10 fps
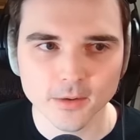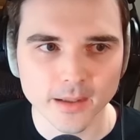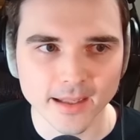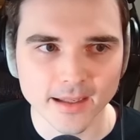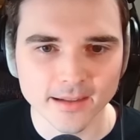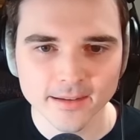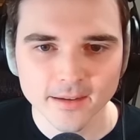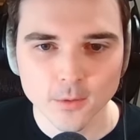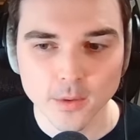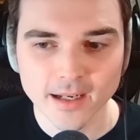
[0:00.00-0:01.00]
we get?
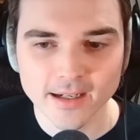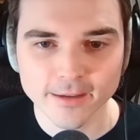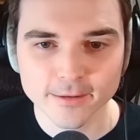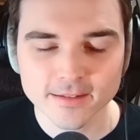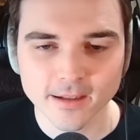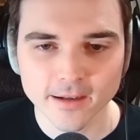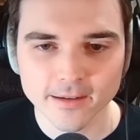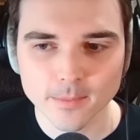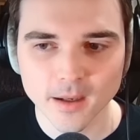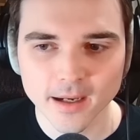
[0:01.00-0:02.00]
We had another star in
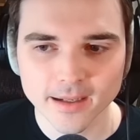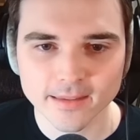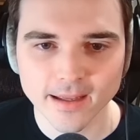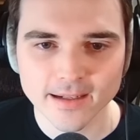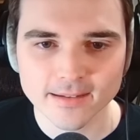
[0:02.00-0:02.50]
the pocket. That is